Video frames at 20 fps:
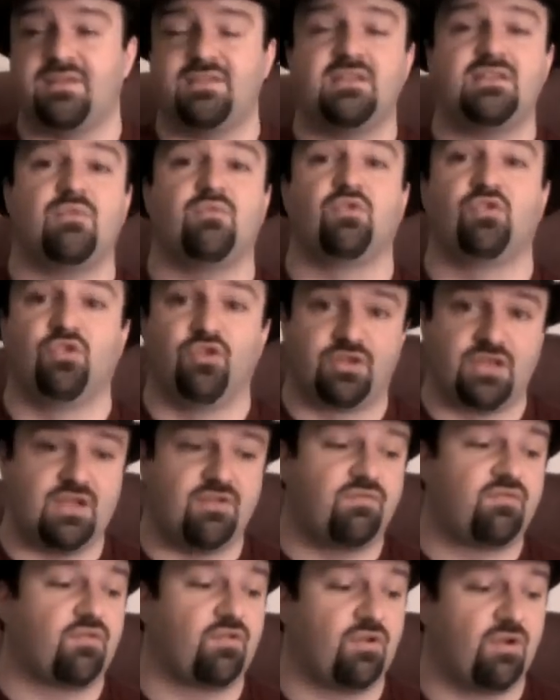I think they were
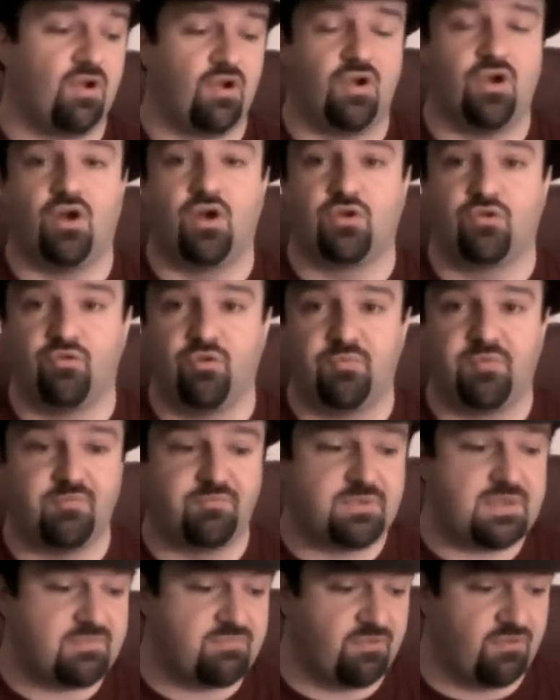looking for a, a group
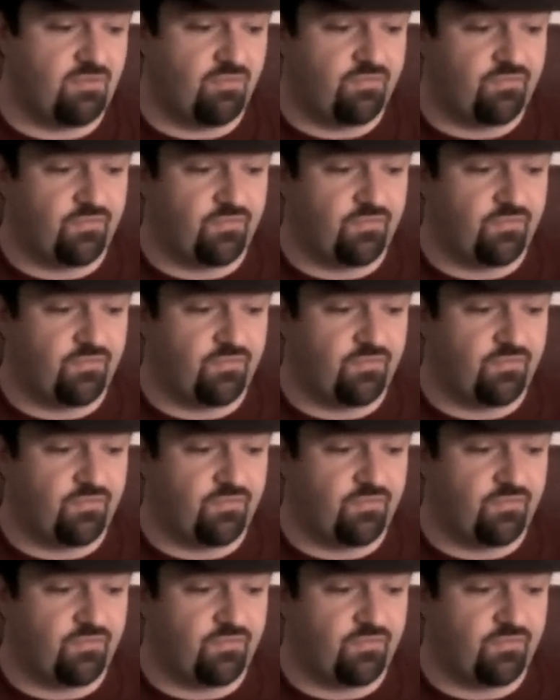of people